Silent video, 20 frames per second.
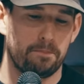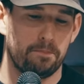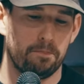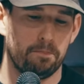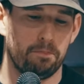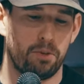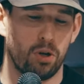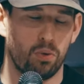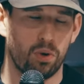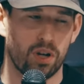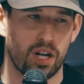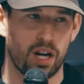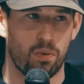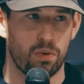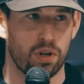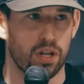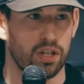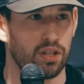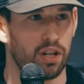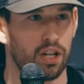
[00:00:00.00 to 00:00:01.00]
But what I
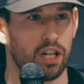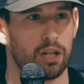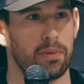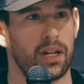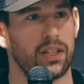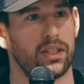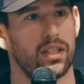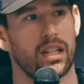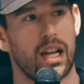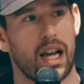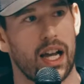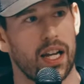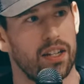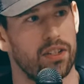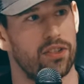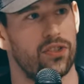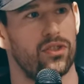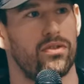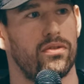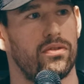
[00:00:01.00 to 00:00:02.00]
want to talk about tonight
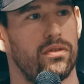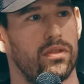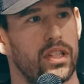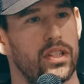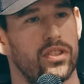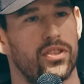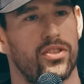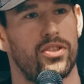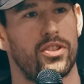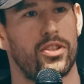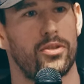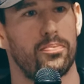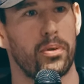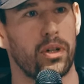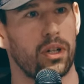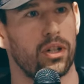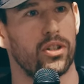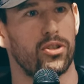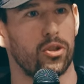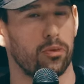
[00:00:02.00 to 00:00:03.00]
is
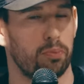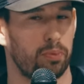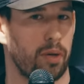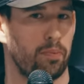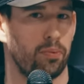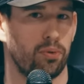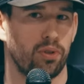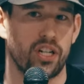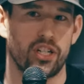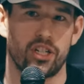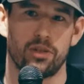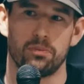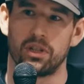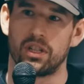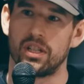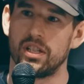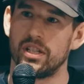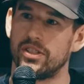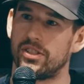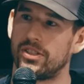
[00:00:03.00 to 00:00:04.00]
spiritual preparation,
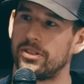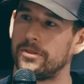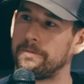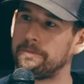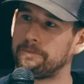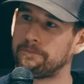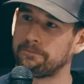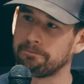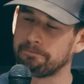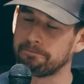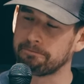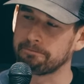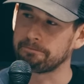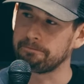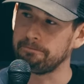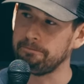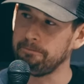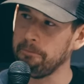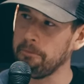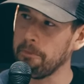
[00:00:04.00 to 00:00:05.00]
because
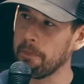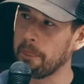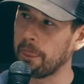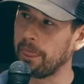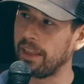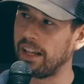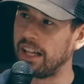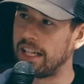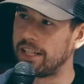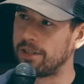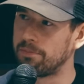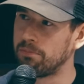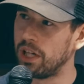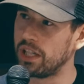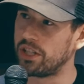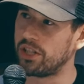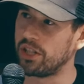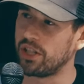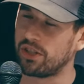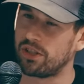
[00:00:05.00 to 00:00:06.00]
as
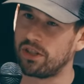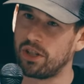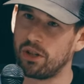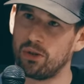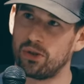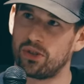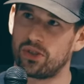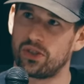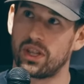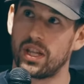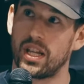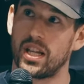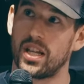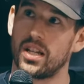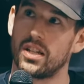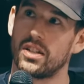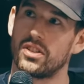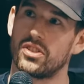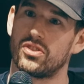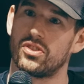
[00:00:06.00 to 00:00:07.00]
much as those
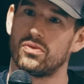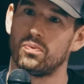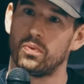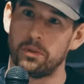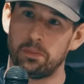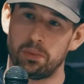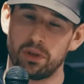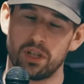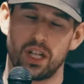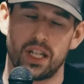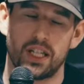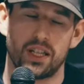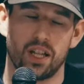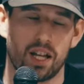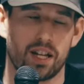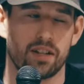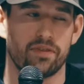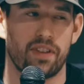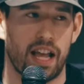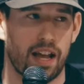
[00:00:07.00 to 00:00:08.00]
things, we put a
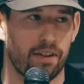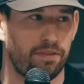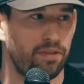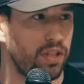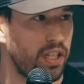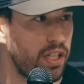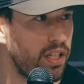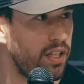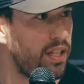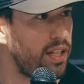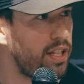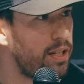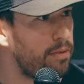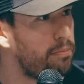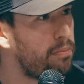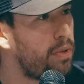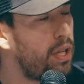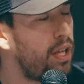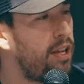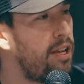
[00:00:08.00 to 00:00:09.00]
lot of effort into
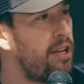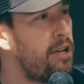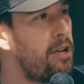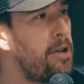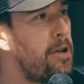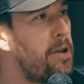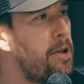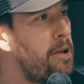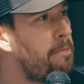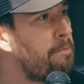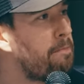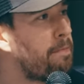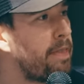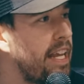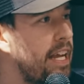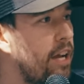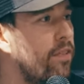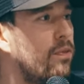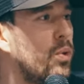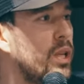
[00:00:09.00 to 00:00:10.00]
them,
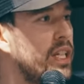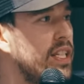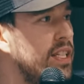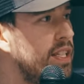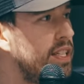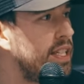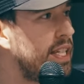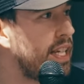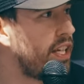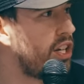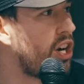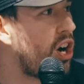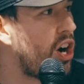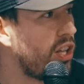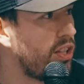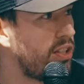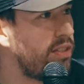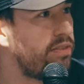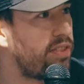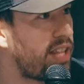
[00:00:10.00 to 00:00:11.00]
if we did
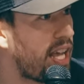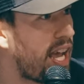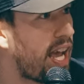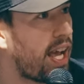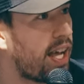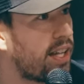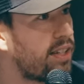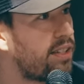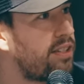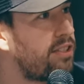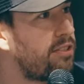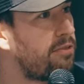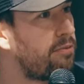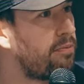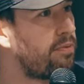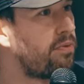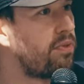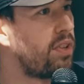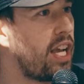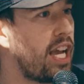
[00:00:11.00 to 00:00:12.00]
all of that
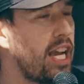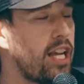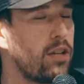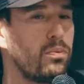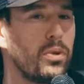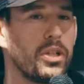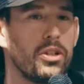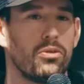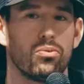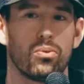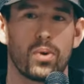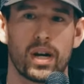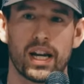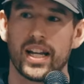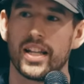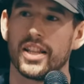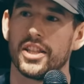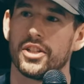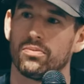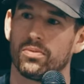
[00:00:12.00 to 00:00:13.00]
and we
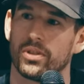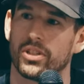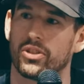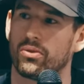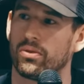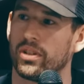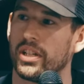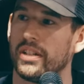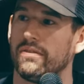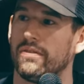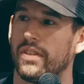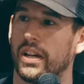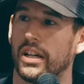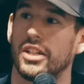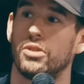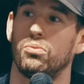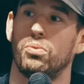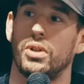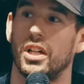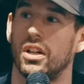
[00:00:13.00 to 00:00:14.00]
ran the retreat
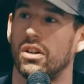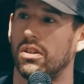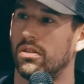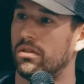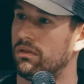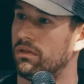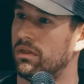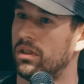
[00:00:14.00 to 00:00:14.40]
very well,